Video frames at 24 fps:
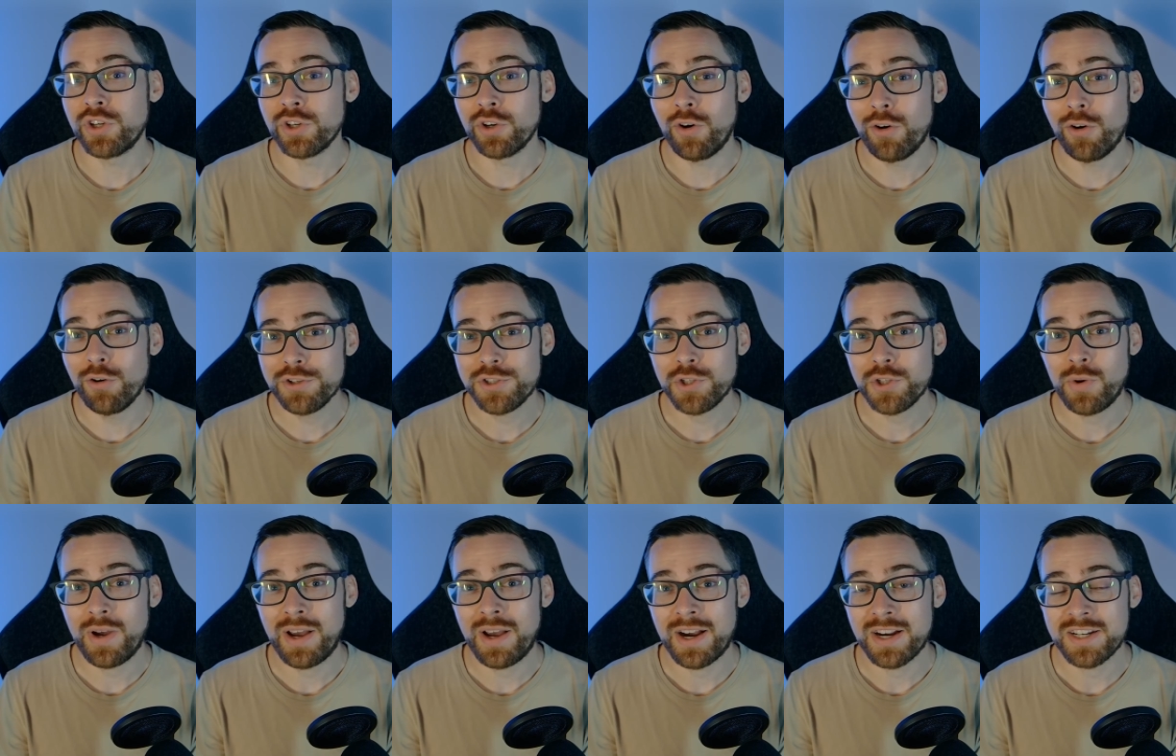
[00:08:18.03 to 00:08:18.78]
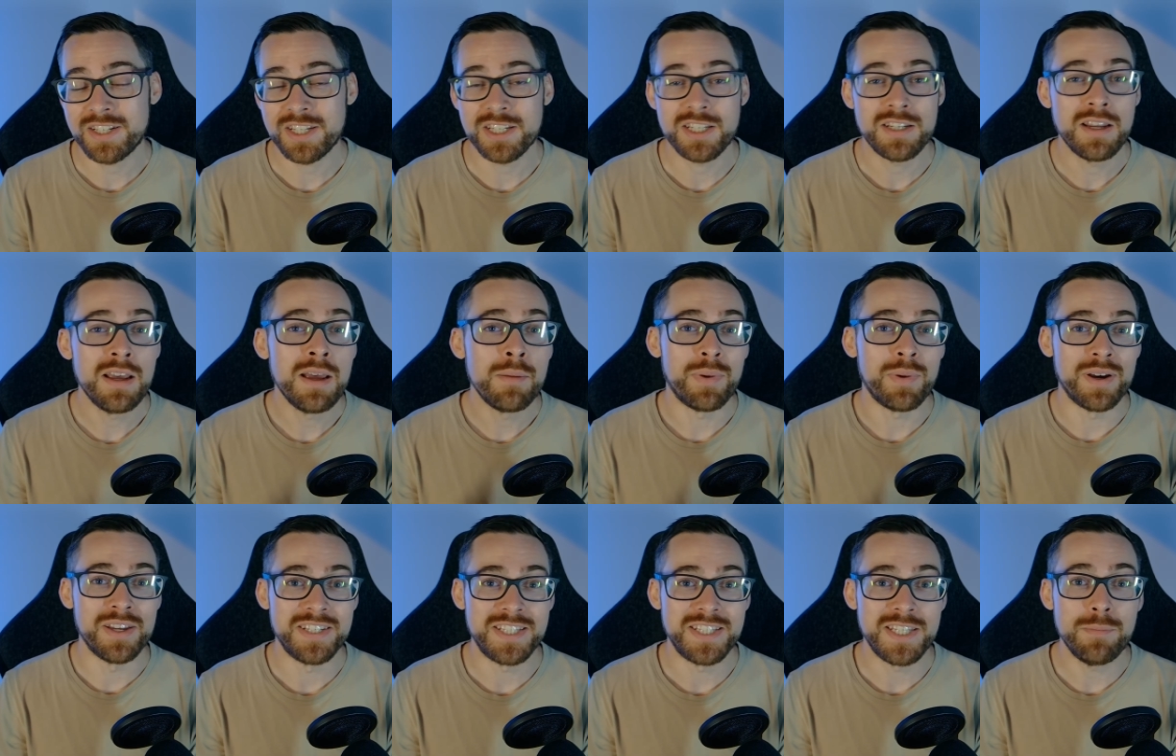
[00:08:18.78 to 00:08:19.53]
you can also access
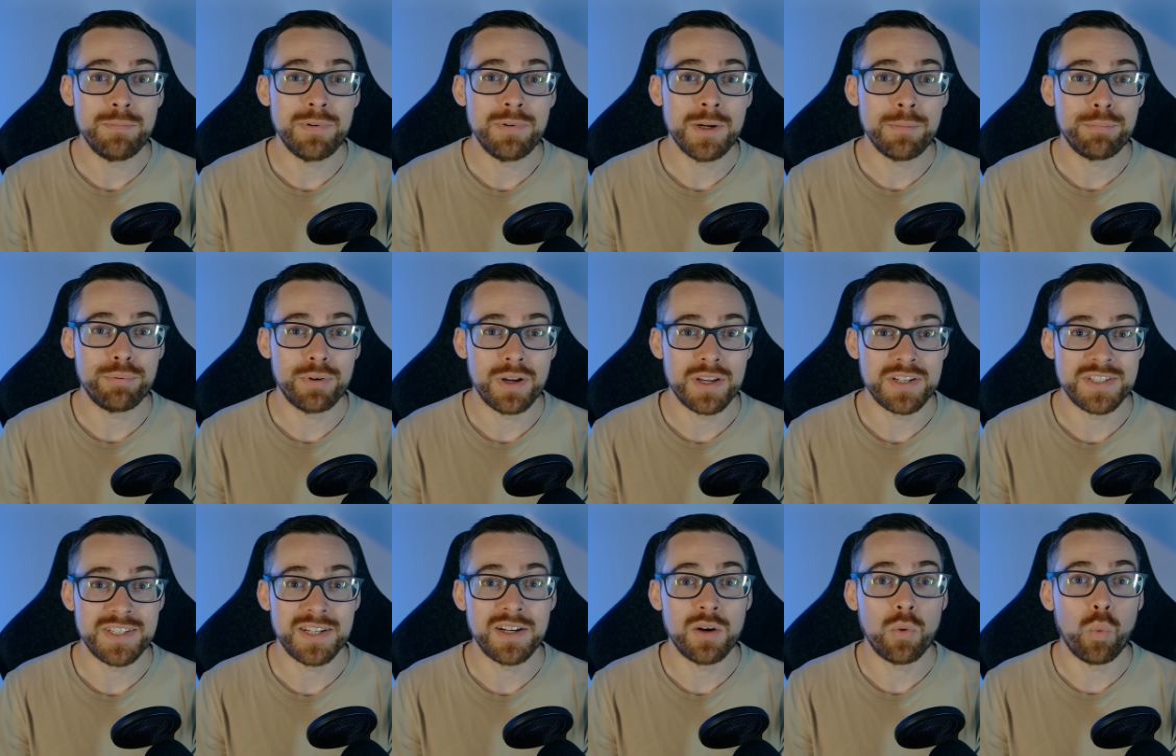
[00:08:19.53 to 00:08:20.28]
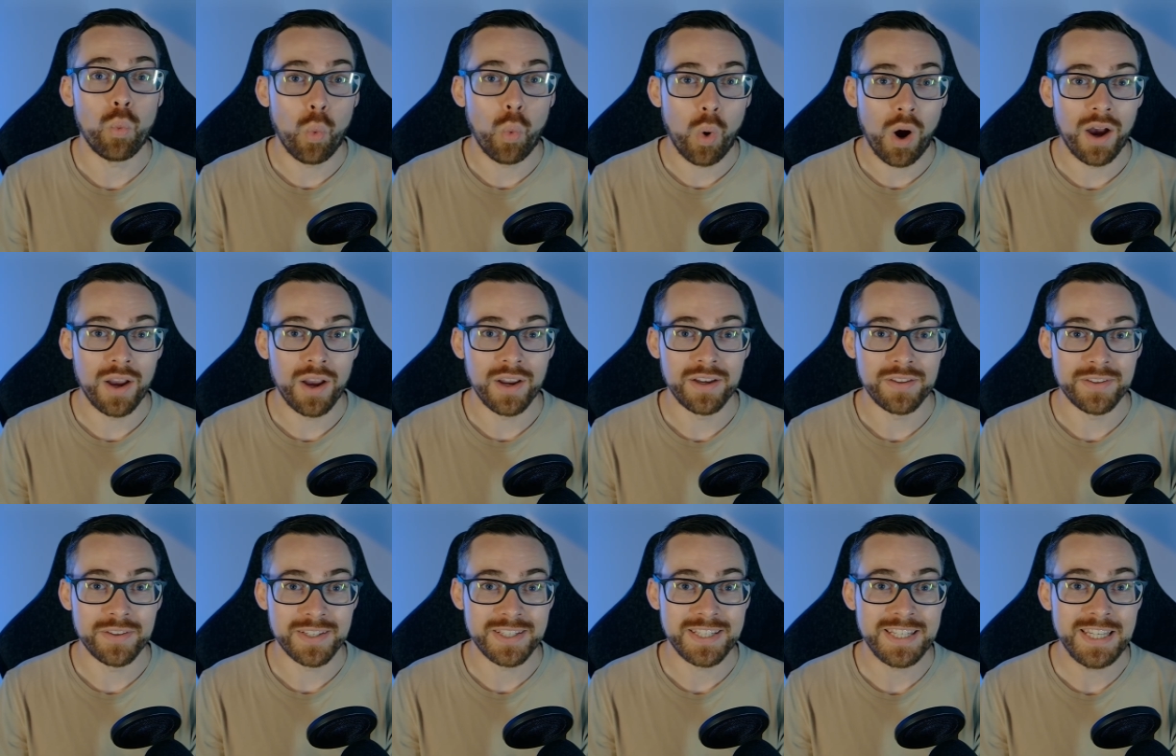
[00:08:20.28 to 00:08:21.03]
by simply pressing Y
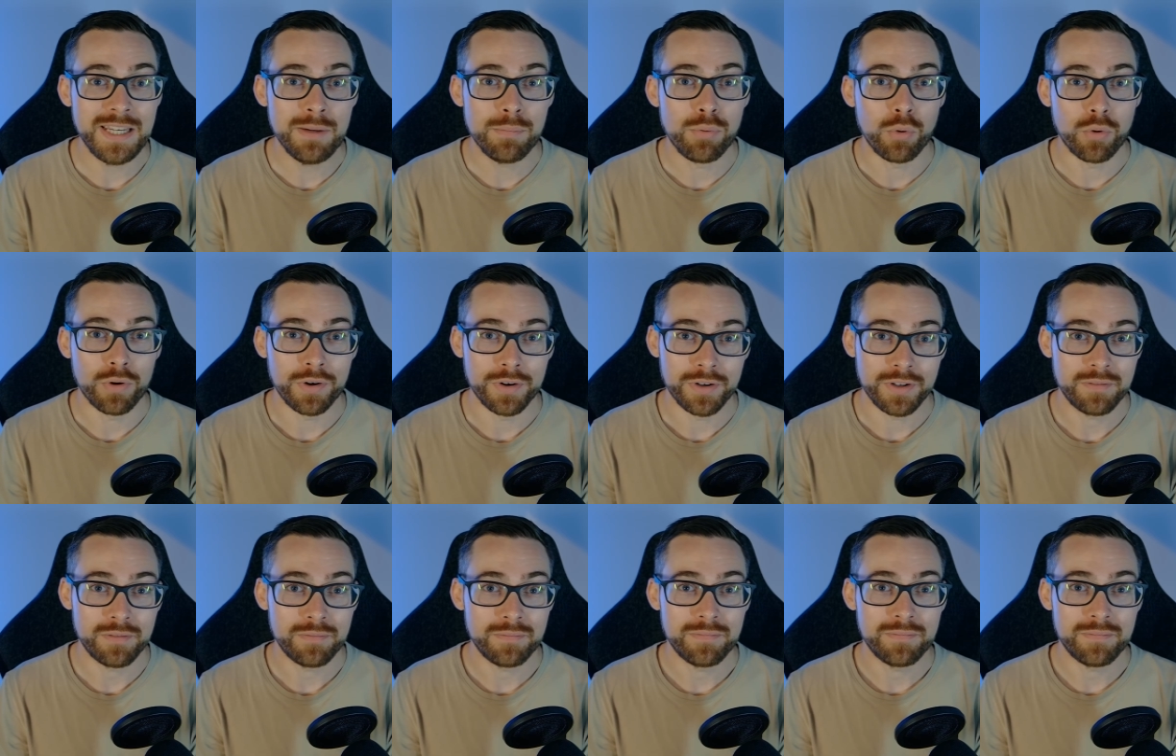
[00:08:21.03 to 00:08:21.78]
on the keyboard.